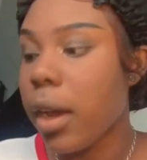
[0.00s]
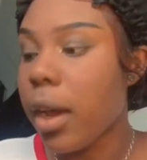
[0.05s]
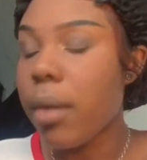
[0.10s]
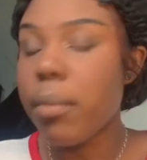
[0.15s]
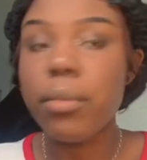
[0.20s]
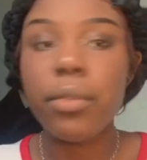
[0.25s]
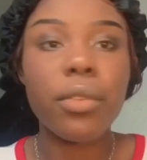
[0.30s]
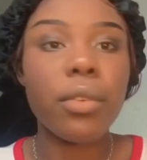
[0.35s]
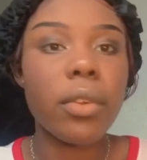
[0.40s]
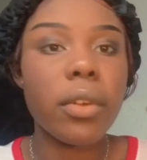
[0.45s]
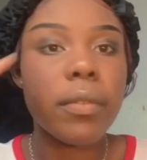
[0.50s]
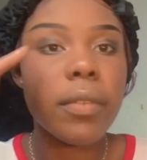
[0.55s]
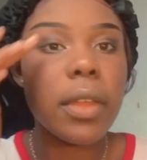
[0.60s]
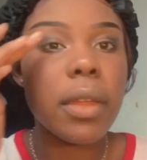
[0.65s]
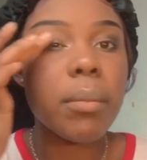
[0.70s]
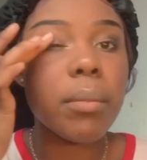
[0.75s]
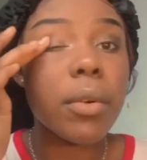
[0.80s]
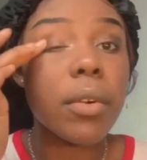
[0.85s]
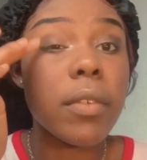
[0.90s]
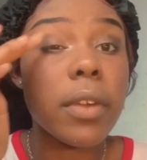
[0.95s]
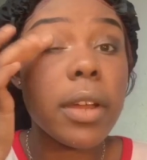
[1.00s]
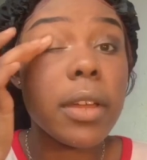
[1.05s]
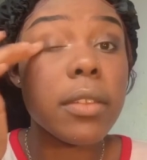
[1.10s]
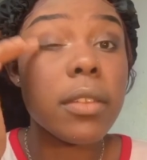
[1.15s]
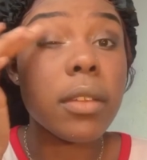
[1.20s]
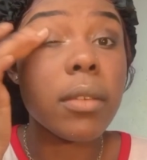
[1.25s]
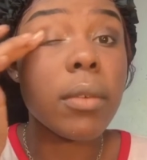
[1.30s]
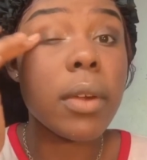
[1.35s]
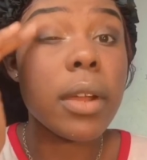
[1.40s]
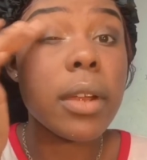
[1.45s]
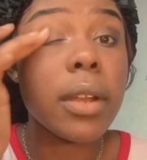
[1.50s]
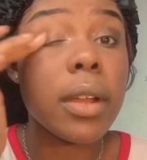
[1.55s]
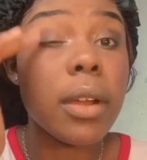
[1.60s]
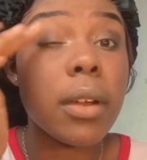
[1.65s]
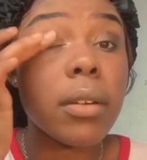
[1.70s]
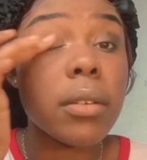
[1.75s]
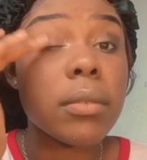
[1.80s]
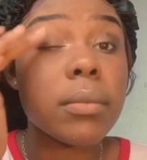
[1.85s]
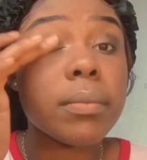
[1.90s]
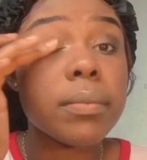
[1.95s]
I'm sort of improvising right
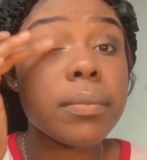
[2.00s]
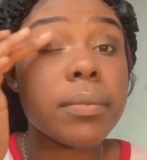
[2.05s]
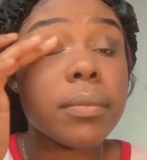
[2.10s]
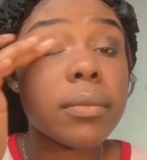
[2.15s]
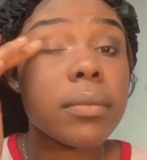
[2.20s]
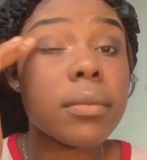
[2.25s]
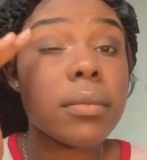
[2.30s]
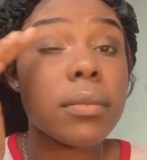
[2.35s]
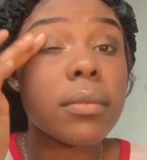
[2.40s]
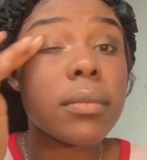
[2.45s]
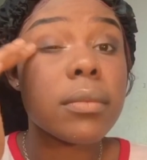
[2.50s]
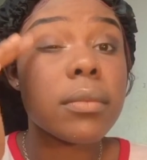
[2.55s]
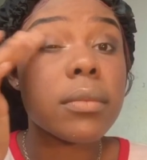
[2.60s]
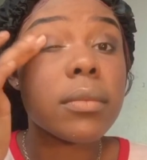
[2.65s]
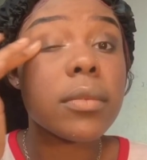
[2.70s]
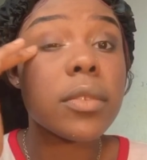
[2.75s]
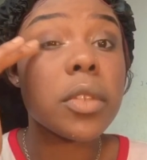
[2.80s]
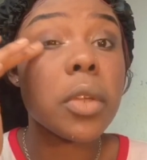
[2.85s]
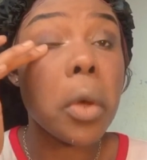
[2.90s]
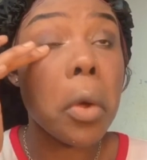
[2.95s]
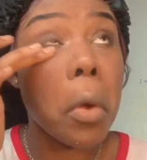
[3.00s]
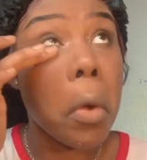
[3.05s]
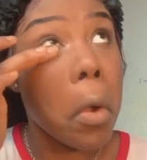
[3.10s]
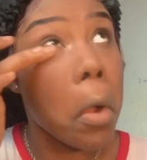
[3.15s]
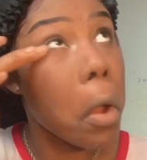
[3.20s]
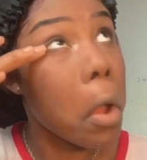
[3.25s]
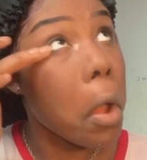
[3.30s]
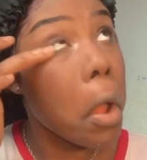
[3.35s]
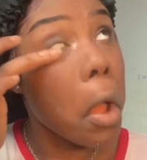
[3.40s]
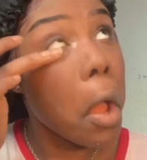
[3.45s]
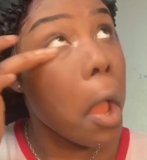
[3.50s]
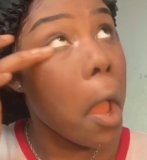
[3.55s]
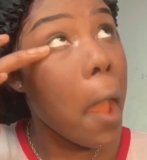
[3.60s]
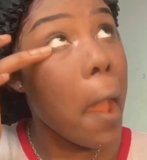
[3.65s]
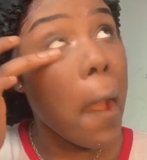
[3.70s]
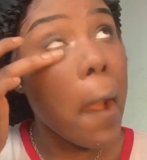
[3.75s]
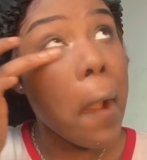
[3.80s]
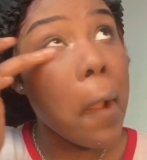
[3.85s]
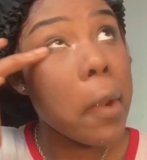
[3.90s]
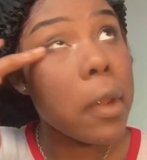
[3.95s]
now, so
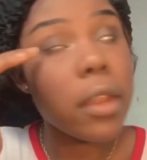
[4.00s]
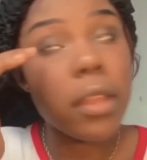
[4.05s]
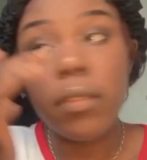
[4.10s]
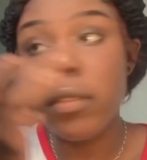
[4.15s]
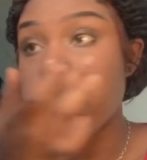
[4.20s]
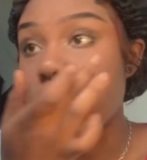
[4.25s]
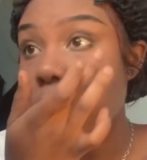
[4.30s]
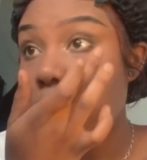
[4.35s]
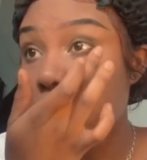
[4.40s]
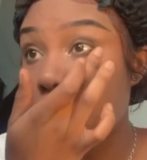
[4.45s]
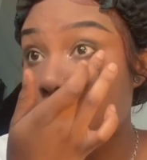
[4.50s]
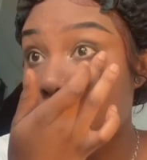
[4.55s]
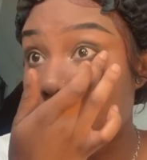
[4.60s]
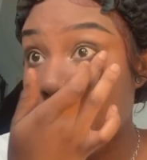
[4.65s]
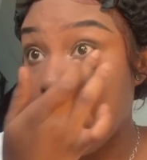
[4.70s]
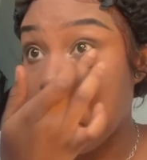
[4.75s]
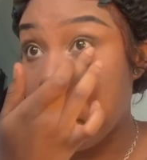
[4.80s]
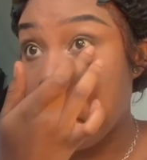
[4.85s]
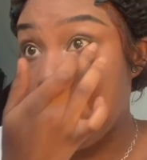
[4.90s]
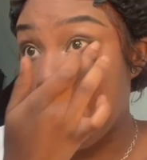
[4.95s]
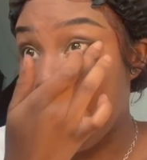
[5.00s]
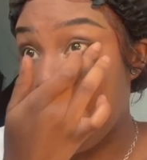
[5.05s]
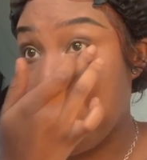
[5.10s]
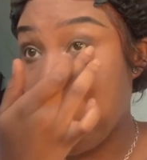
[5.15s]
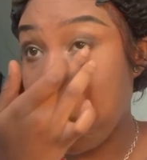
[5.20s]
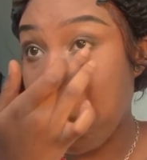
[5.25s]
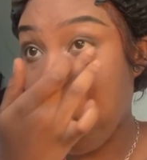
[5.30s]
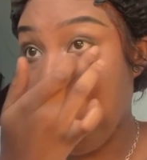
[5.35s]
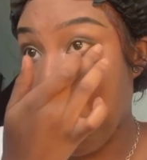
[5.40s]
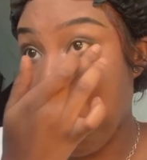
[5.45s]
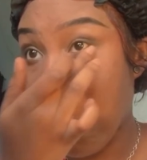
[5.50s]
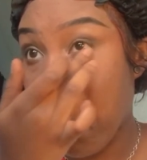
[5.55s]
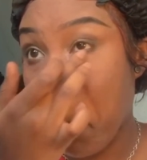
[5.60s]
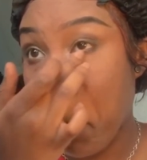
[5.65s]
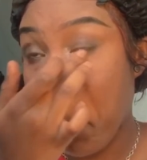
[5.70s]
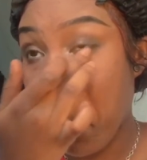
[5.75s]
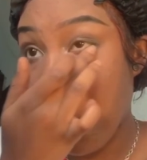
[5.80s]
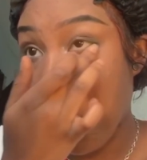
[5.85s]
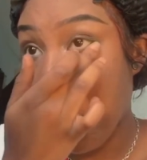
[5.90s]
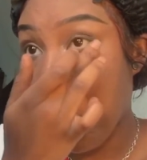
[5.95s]
I couldn't even tell you what I'm doing
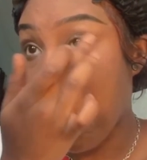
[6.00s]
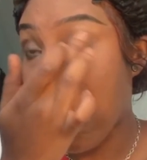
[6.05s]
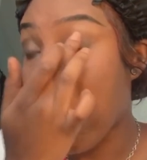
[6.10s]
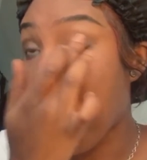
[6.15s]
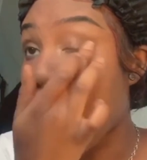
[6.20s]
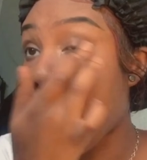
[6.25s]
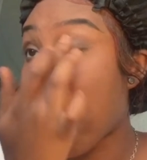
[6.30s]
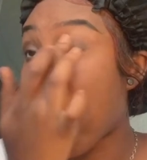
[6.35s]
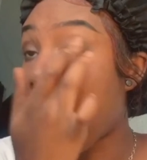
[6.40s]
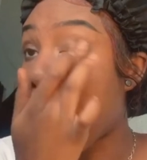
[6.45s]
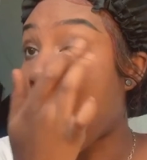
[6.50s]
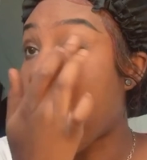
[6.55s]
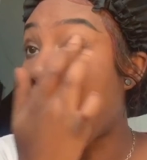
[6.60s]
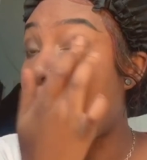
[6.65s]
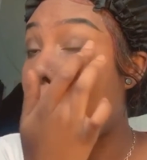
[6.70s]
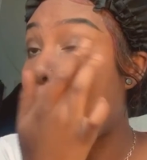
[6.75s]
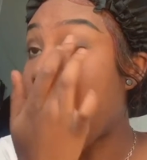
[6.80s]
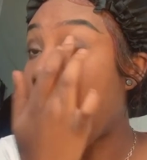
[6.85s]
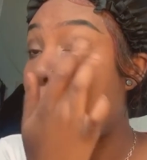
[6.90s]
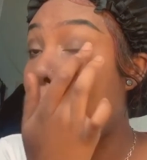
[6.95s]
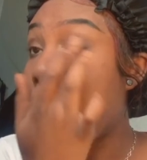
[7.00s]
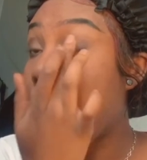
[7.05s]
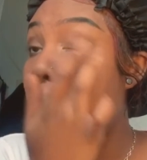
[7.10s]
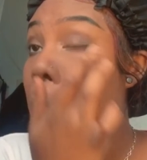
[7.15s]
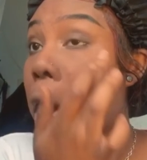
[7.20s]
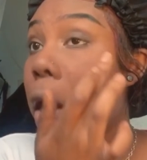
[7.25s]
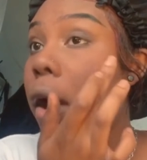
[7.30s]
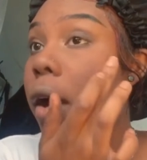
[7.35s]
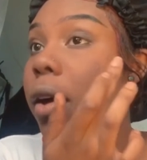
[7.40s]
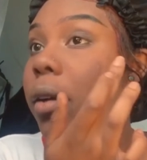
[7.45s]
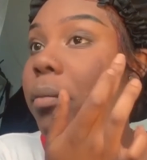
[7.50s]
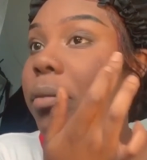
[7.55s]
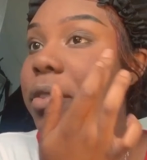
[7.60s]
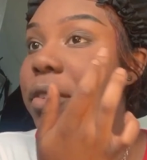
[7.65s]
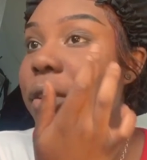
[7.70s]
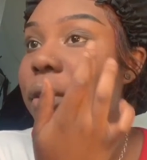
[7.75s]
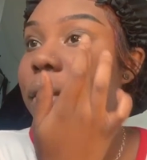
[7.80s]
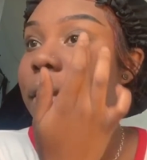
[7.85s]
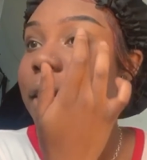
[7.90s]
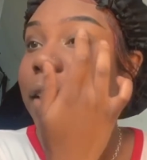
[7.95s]
or why
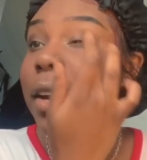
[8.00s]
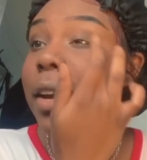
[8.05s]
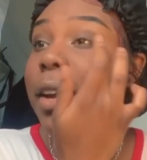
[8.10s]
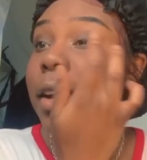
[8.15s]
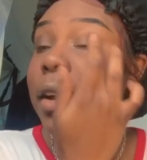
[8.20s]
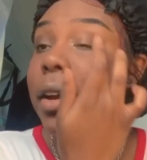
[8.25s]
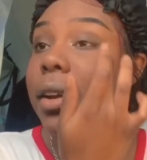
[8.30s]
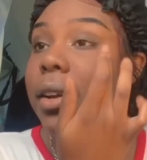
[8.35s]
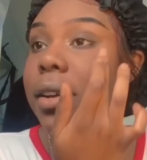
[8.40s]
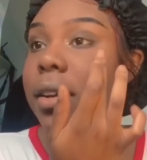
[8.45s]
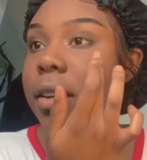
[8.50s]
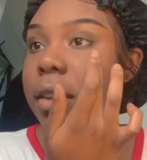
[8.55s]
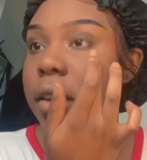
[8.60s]
I'm doing it.